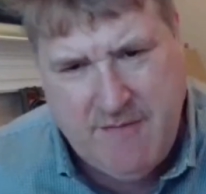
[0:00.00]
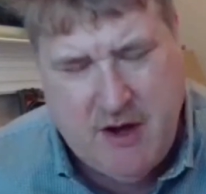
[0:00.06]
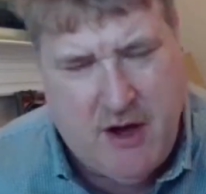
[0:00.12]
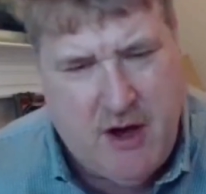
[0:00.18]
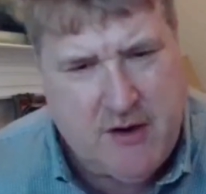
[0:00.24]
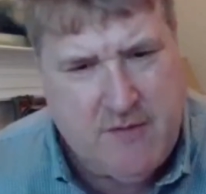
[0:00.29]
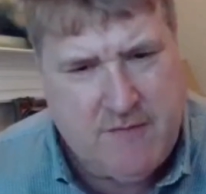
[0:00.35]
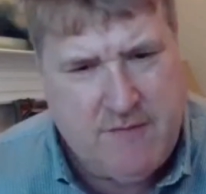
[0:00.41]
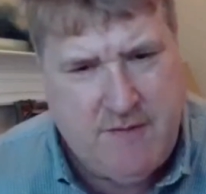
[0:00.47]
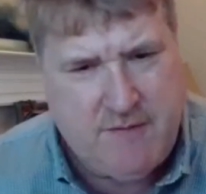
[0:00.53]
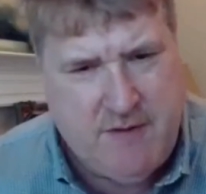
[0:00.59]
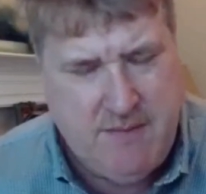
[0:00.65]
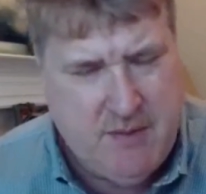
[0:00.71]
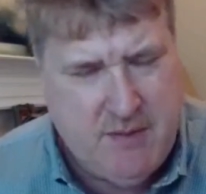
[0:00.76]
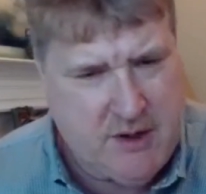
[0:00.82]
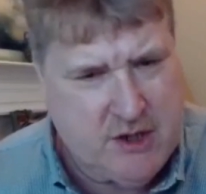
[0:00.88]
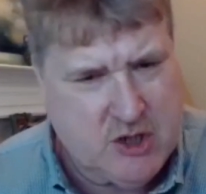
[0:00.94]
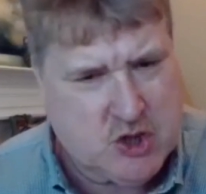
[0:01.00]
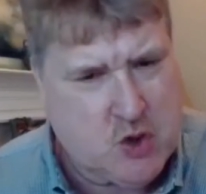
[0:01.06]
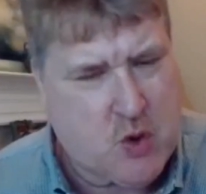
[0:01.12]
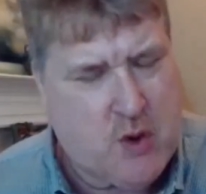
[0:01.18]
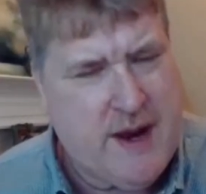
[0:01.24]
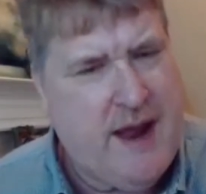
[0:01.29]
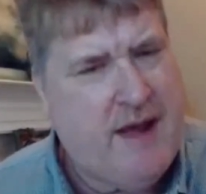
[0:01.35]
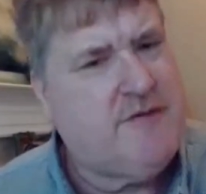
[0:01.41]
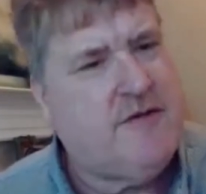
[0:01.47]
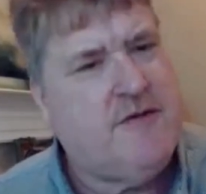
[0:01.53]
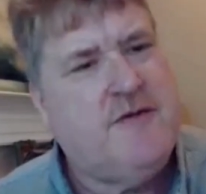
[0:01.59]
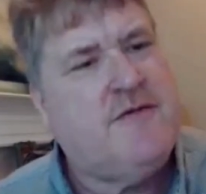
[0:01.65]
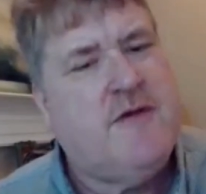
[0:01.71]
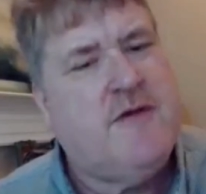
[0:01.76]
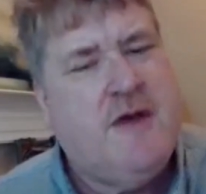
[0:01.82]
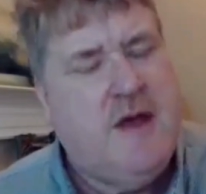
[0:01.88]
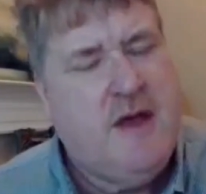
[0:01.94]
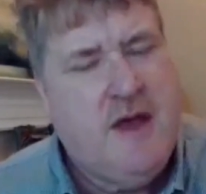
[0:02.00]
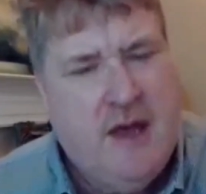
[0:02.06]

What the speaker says: to 150 million troy ounces